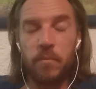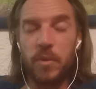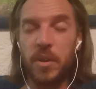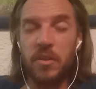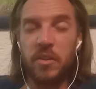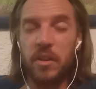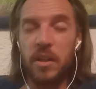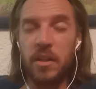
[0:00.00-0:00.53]

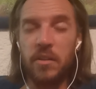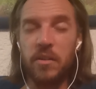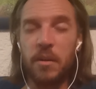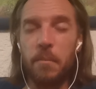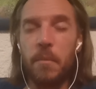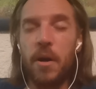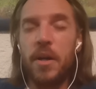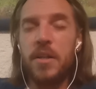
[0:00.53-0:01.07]
The
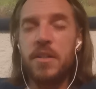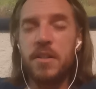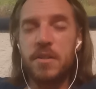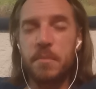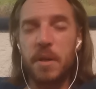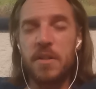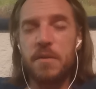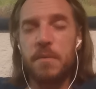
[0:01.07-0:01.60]
mind
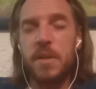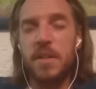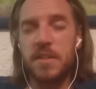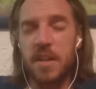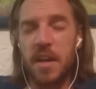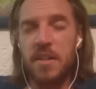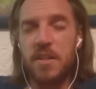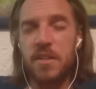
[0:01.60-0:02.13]
is
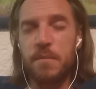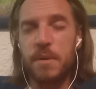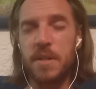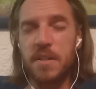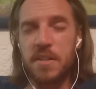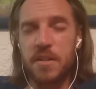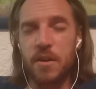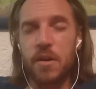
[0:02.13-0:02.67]
intended to be
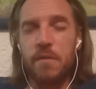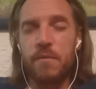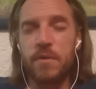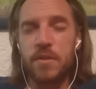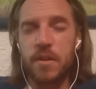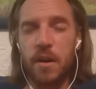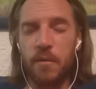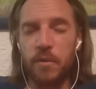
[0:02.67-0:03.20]
a
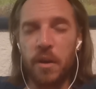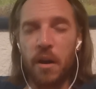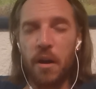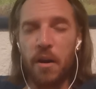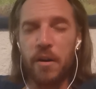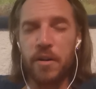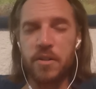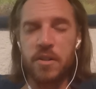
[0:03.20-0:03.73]
servant of the
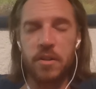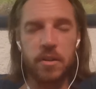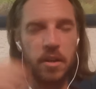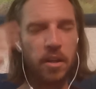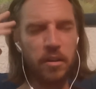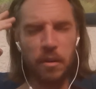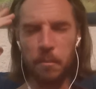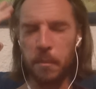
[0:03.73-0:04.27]
heart,
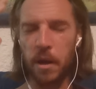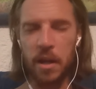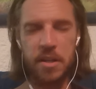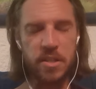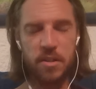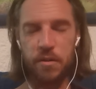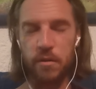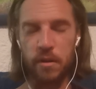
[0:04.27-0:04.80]
not the
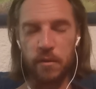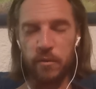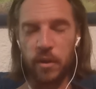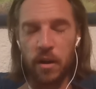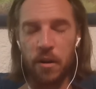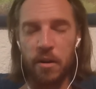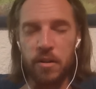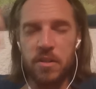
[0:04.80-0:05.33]
master of
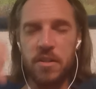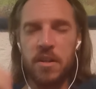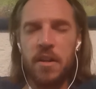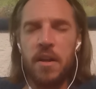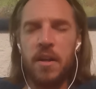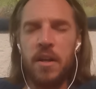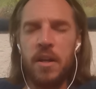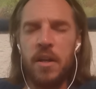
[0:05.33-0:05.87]
the heart.
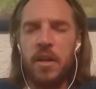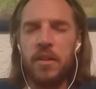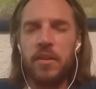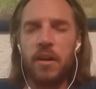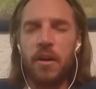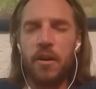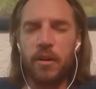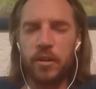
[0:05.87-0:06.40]

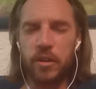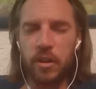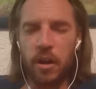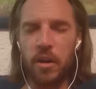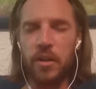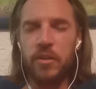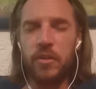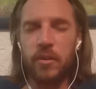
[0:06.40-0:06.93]
The heart
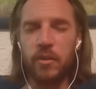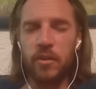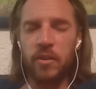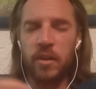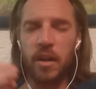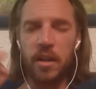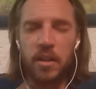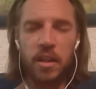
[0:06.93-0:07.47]
guides
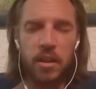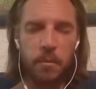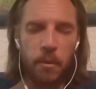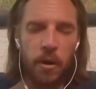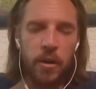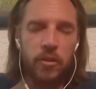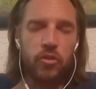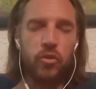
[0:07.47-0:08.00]
us, and then the
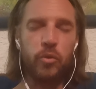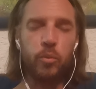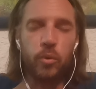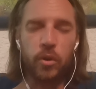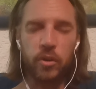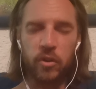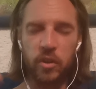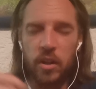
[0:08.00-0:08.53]
mind just
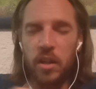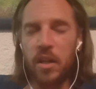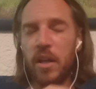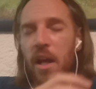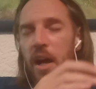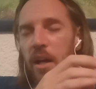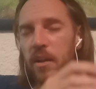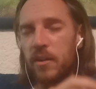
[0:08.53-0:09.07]
works in and
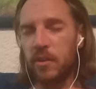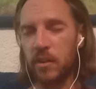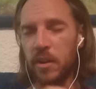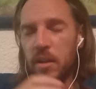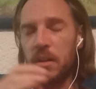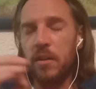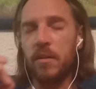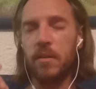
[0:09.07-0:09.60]
adds
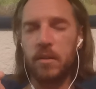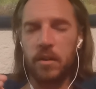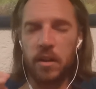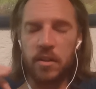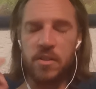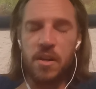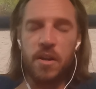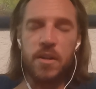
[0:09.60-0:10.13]
in
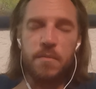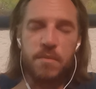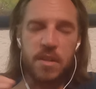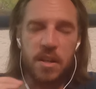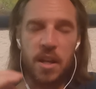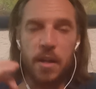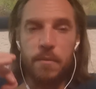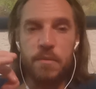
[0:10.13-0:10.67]
at times
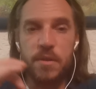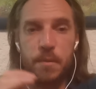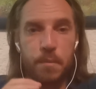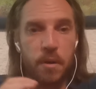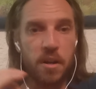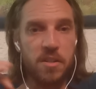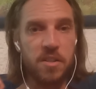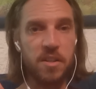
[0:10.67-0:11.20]
and helps to
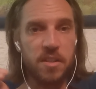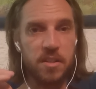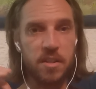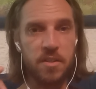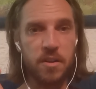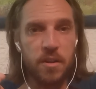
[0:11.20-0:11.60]
process at